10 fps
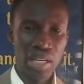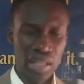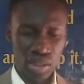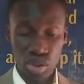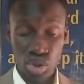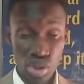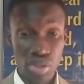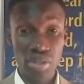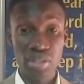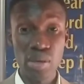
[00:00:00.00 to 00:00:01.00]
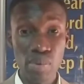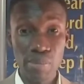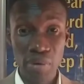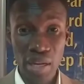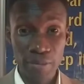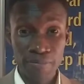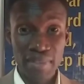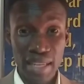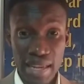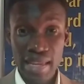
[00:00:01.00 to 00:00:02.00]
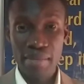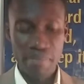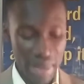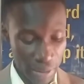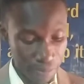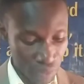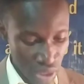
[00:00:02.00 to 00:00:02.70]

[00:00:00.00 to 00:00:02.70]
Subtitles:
In Jesus' name we pray. Amen.